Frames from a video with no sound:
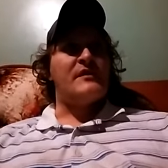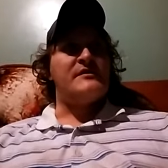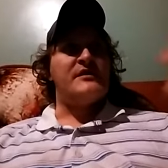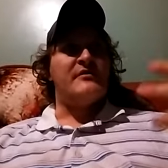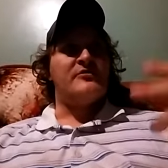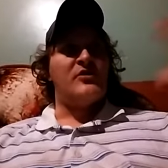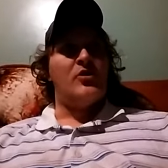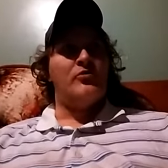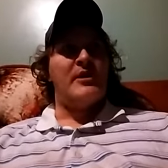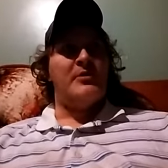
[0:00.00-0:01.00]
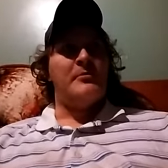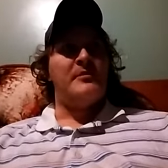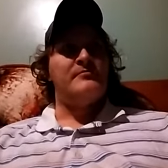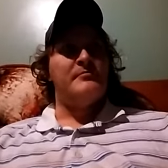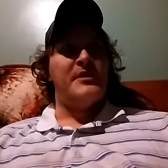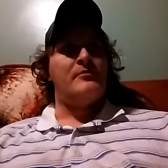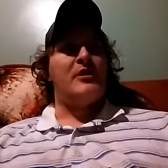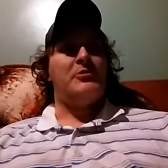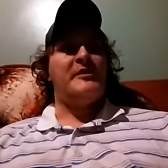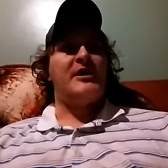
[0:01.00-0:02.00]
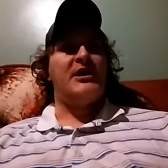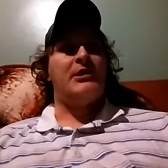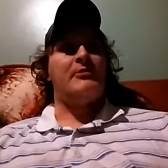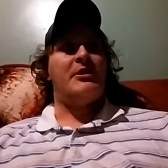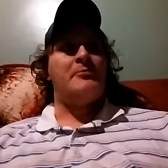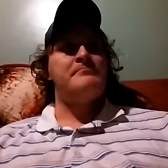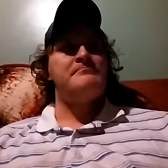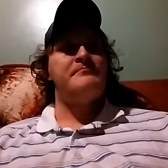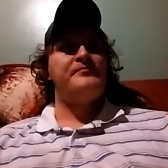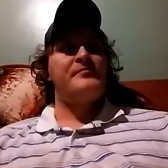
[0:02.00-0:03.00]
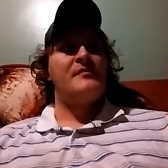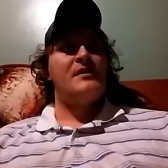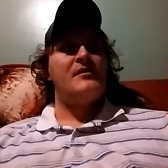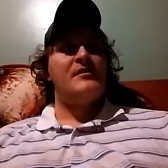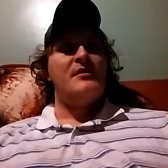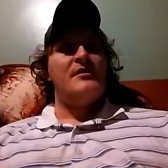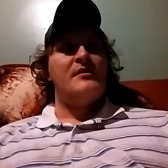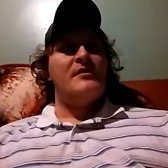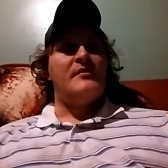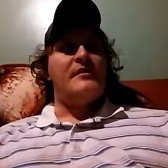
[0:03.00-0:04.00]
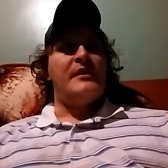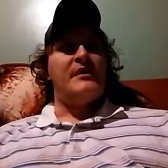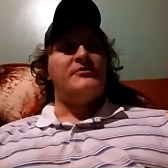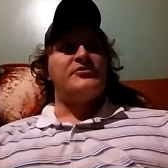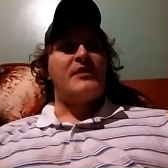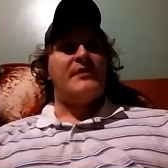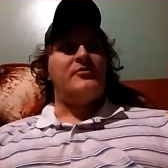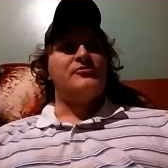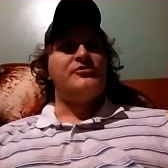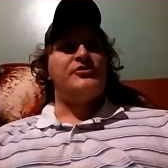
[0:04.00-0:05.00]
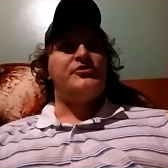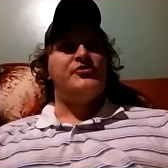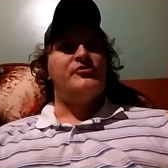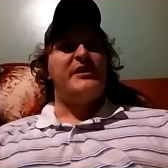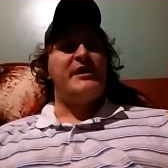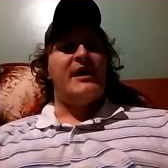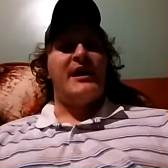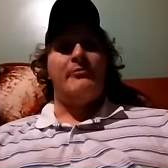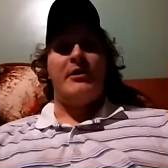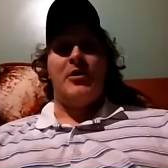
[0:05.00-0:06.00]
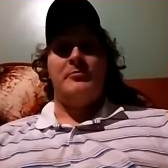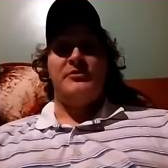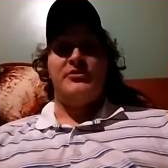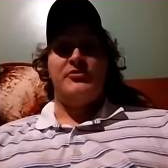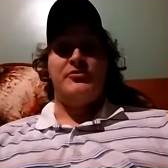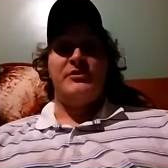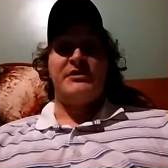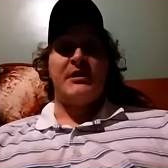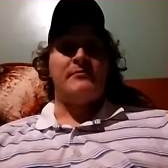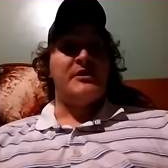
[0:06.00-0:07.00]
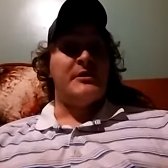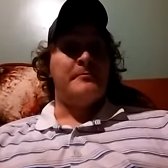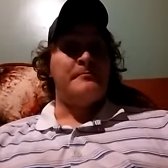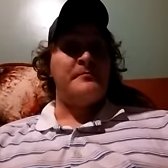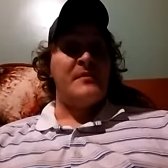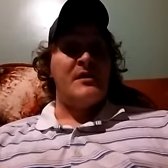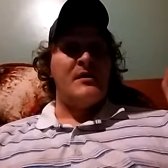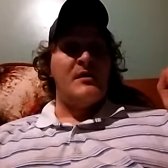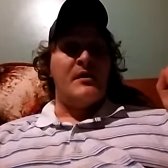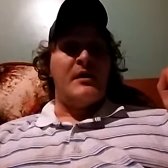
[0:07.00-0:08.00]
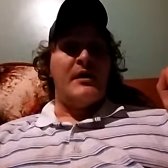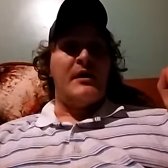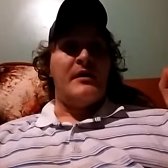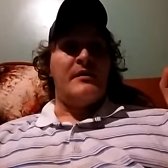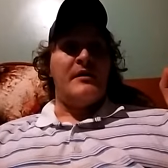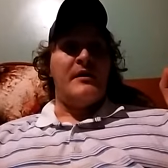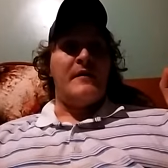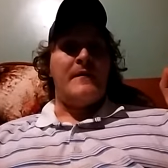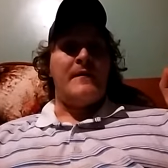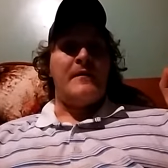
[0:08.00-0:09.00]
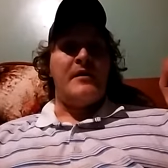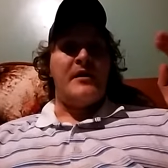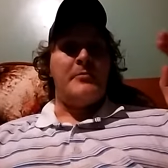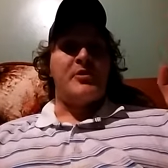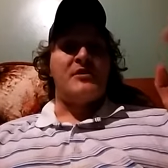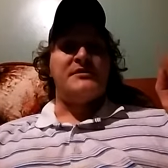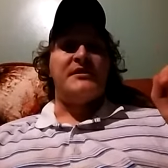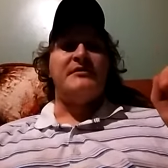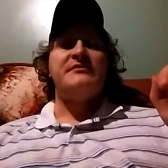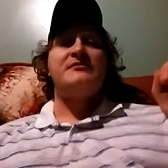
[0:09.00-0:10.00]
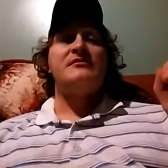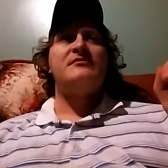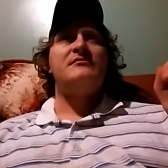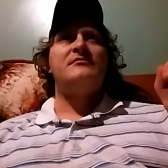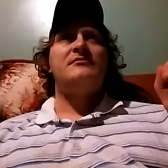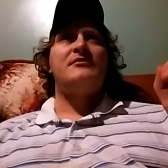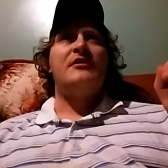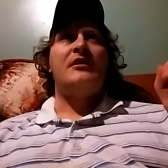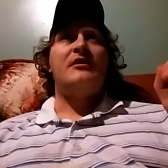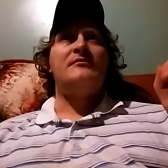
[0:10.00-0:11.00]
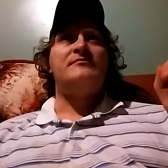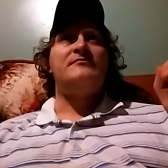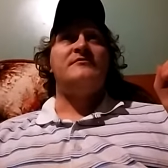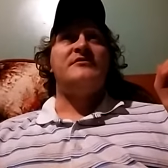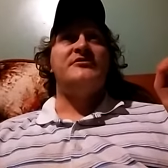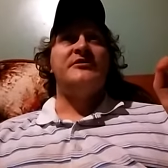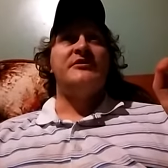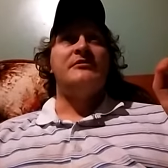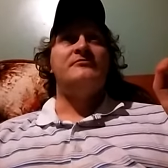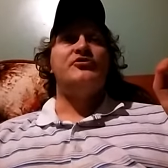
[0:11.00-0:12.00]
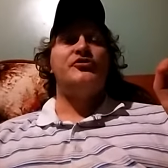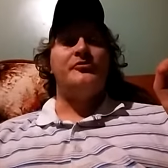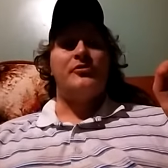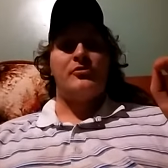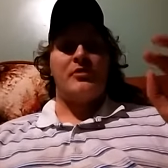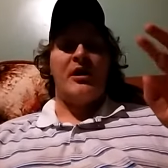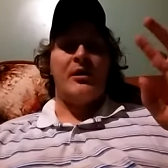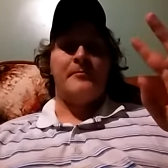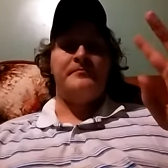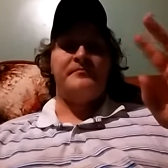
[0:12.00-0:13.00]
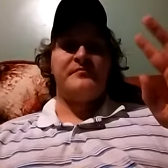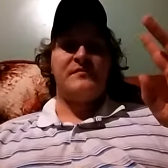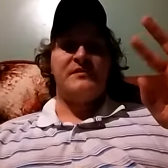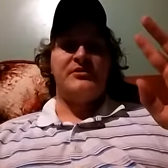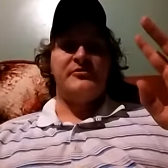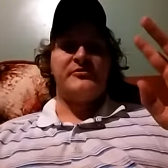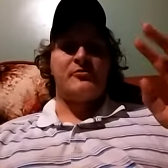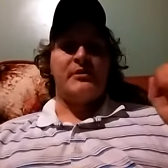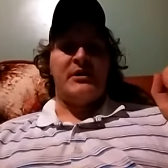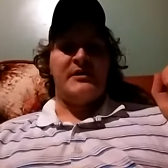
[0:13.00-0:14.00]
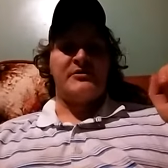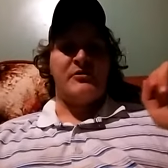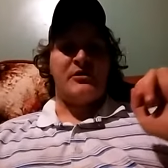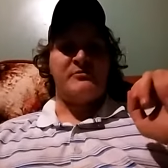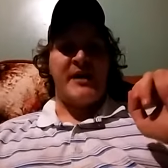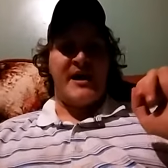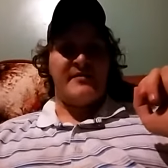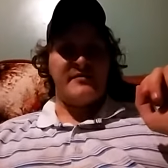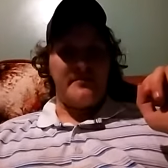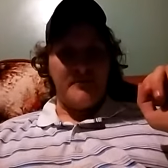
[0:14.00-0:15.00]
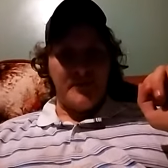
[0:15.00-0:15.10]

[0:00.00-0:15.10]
see, there's low realm, mid realm, and high realm. They travel to the high realm to discover him, and in the process, uh, the two uh, two storylines cross paths